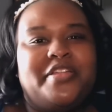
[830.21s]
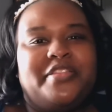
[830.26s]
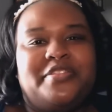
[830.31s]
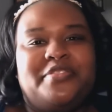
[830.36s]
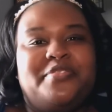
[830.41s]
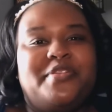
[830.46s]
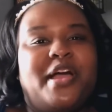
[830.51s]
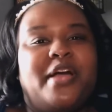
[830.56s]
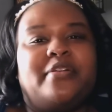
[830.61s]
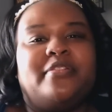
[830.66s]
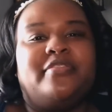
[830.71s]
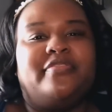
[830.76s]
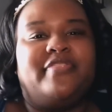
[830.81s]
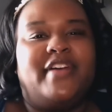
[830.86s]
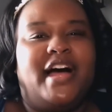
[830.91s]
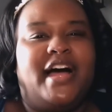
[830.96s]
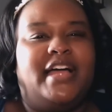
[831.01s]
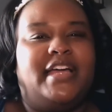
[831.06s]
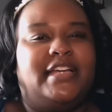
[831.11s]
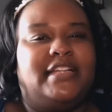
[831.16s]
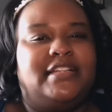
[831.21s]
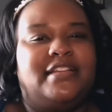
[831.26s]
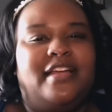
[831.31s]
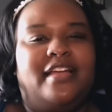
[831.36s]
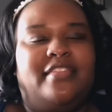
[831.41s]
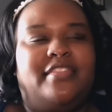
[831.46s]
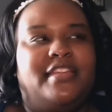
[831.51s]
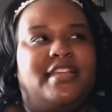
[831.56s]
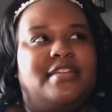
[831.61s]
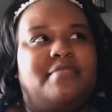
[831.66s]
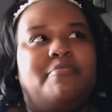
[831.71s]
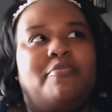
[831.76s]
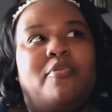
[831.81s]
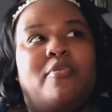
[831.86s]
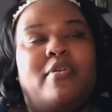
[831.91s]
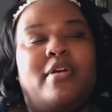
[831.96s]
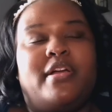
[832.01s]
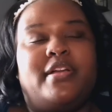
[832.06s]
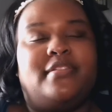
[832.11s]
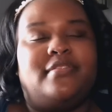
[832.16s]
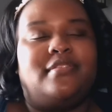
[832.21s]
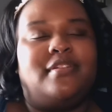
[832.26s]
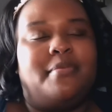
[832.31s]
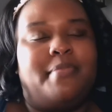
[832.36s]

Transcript: You're not going to find nothing more